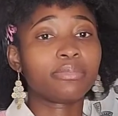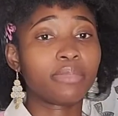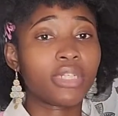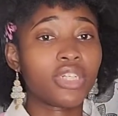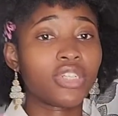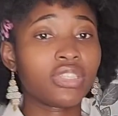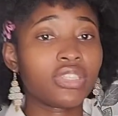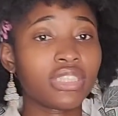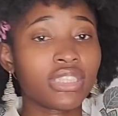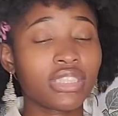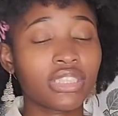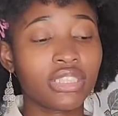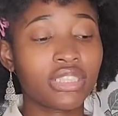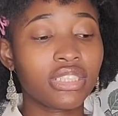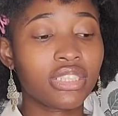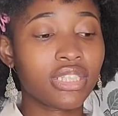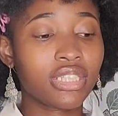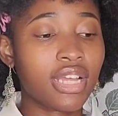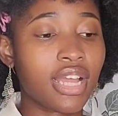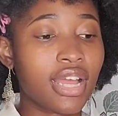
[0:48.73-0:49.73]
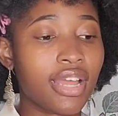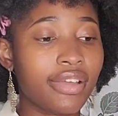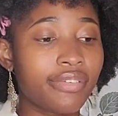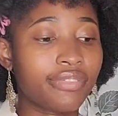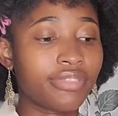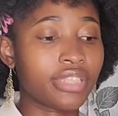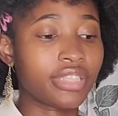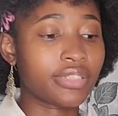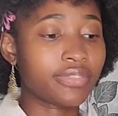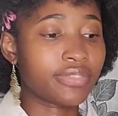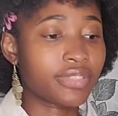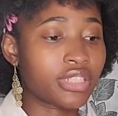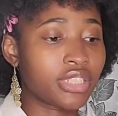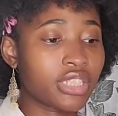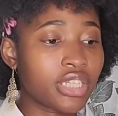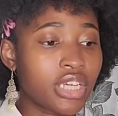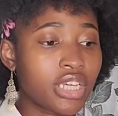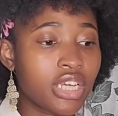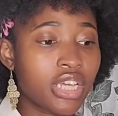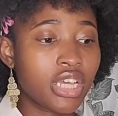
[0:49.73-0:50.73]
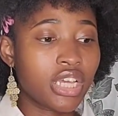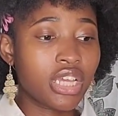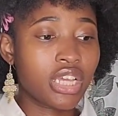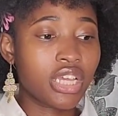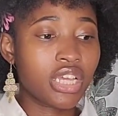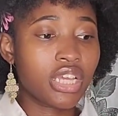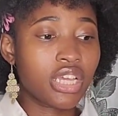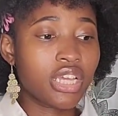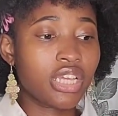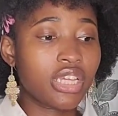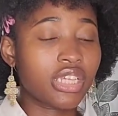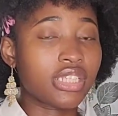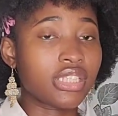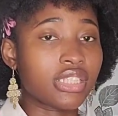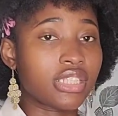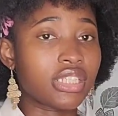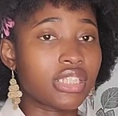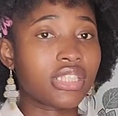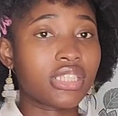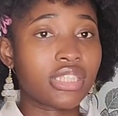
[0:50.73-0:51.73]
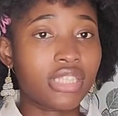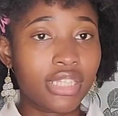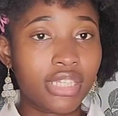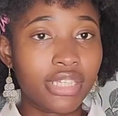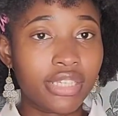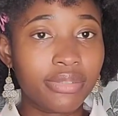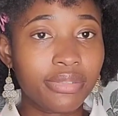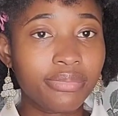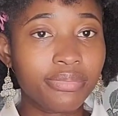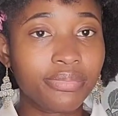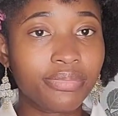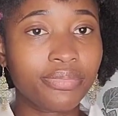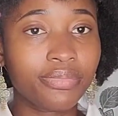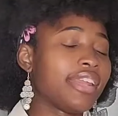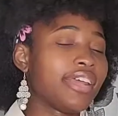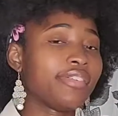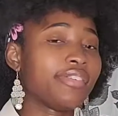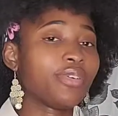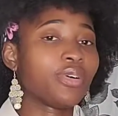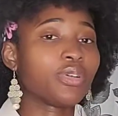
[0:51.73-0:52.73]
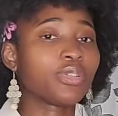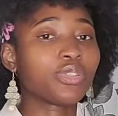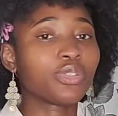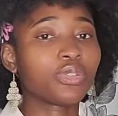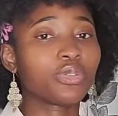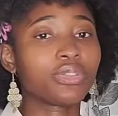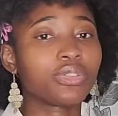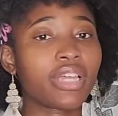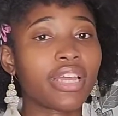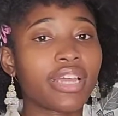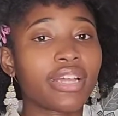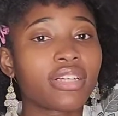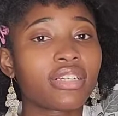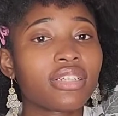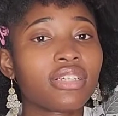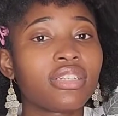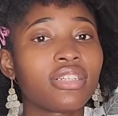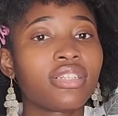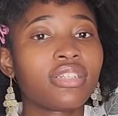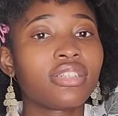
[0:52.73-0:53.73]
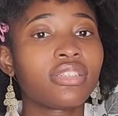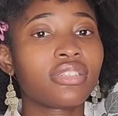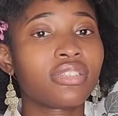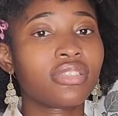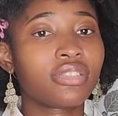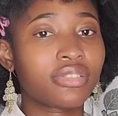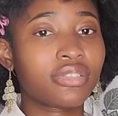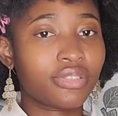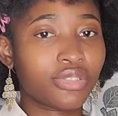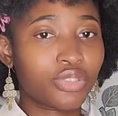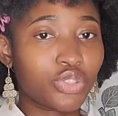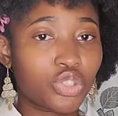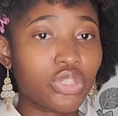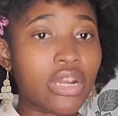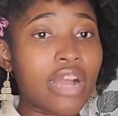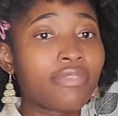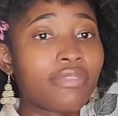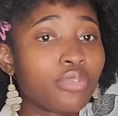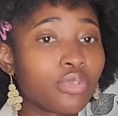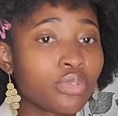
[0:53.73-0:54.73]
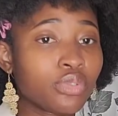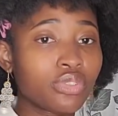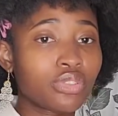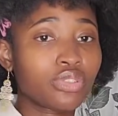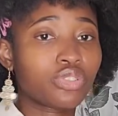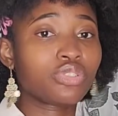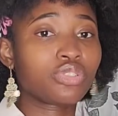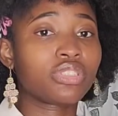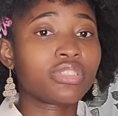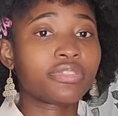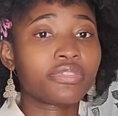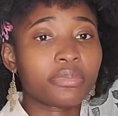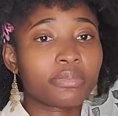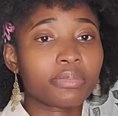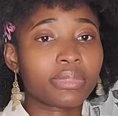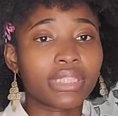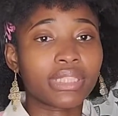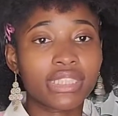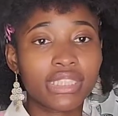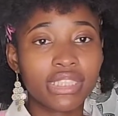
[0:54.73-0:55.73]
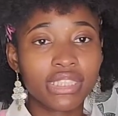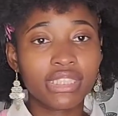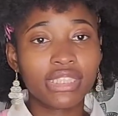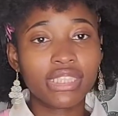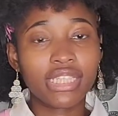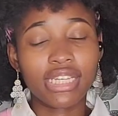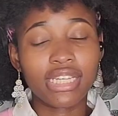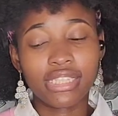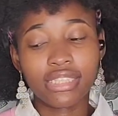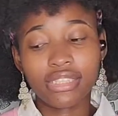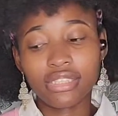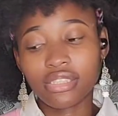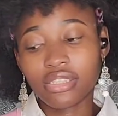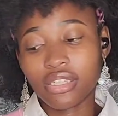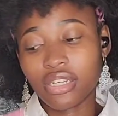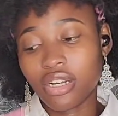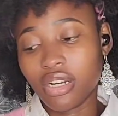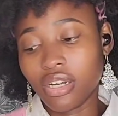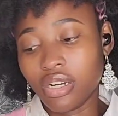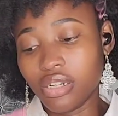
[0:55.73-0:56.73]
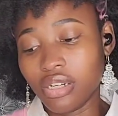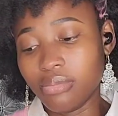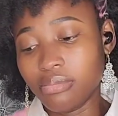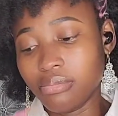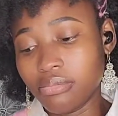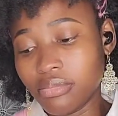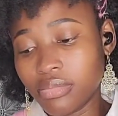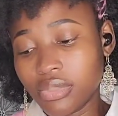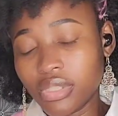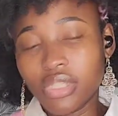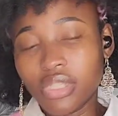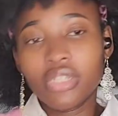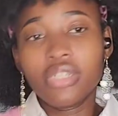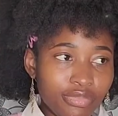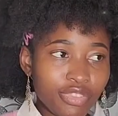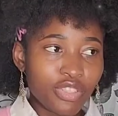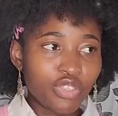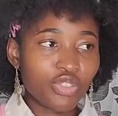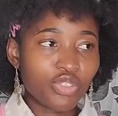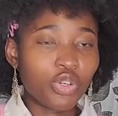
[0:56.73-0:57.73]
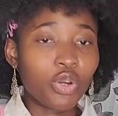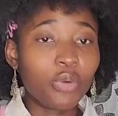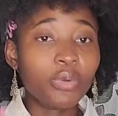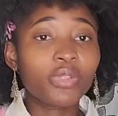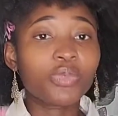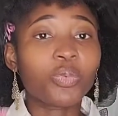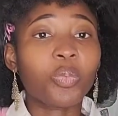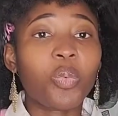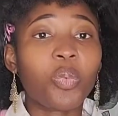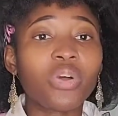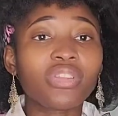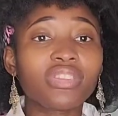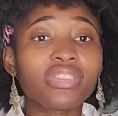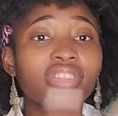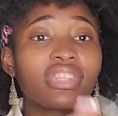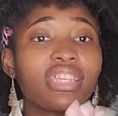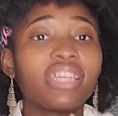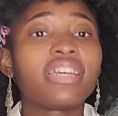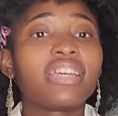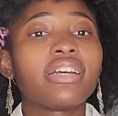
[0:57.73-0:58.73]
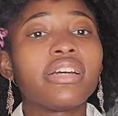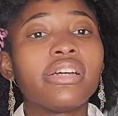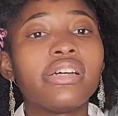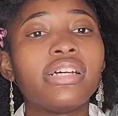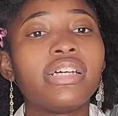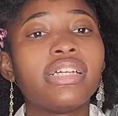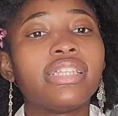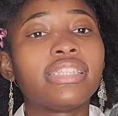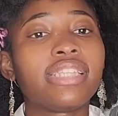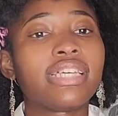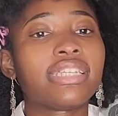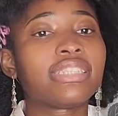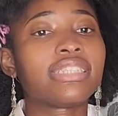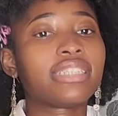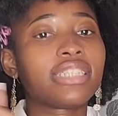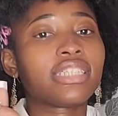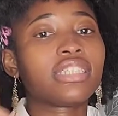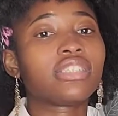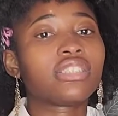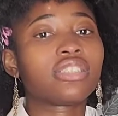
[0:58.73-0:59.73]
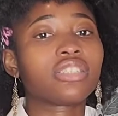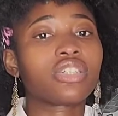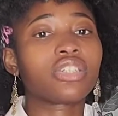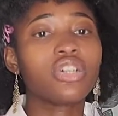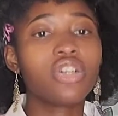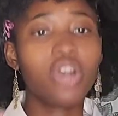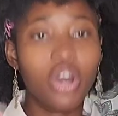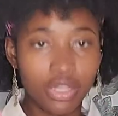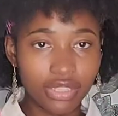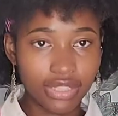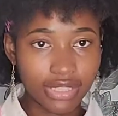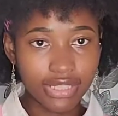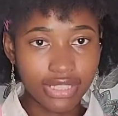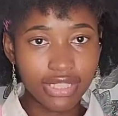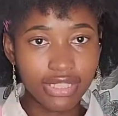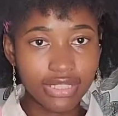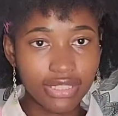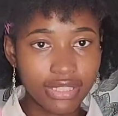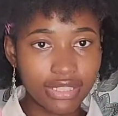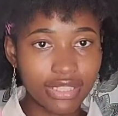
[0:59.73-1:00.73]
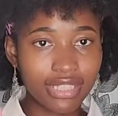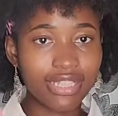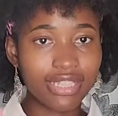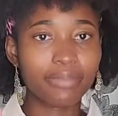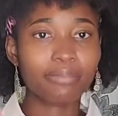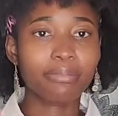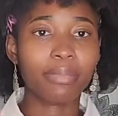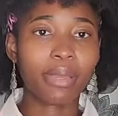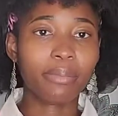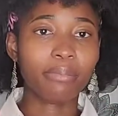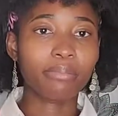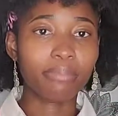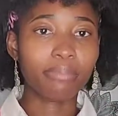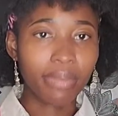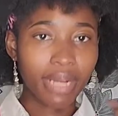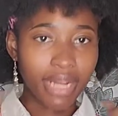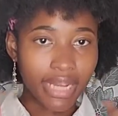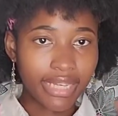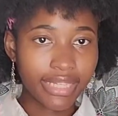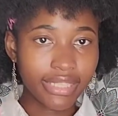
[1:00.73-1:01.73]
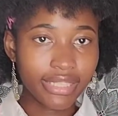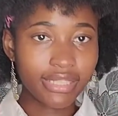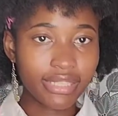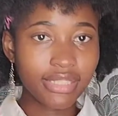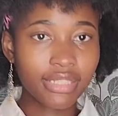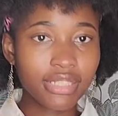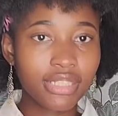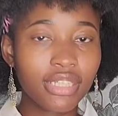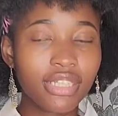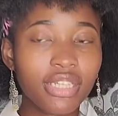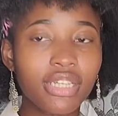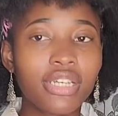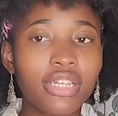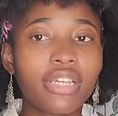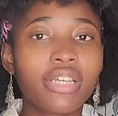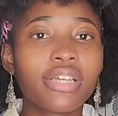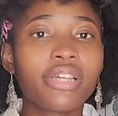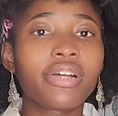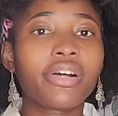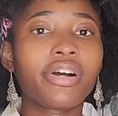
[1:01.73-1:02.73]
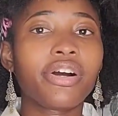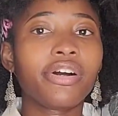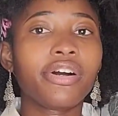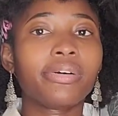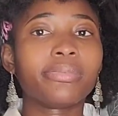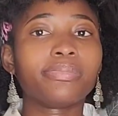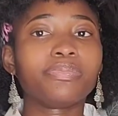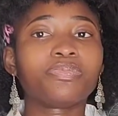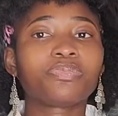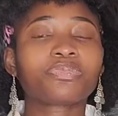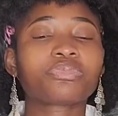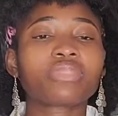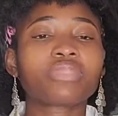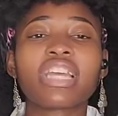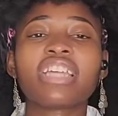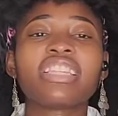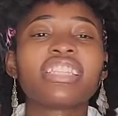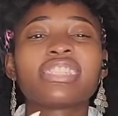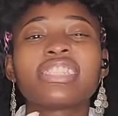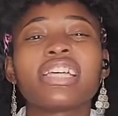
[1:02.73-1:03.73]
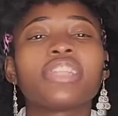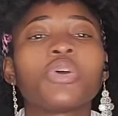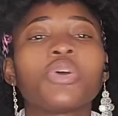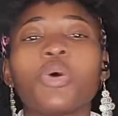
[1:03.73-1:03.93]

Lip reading: Maryland. I have lived in DC, and I've also traveled to different places, and there's always one thing that stays constant in my mind, and it's not the